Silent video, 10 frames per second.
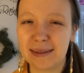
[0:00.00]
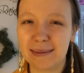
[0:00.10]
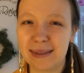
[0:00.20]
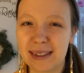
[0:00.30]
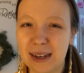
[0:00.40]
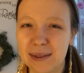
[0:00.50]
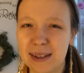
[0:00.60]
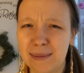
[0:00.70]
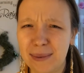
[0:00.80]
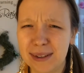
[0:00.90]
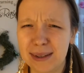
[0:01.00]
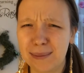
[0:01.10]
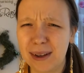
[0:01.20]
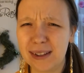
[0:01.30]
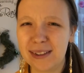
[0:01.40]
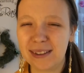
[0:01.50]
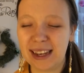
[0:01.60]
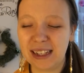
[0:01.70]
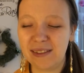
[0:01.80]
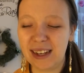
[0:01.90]
sounds impossible to
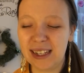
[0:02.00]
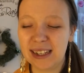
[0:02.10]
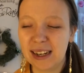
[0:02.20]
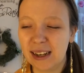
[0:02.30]
get that.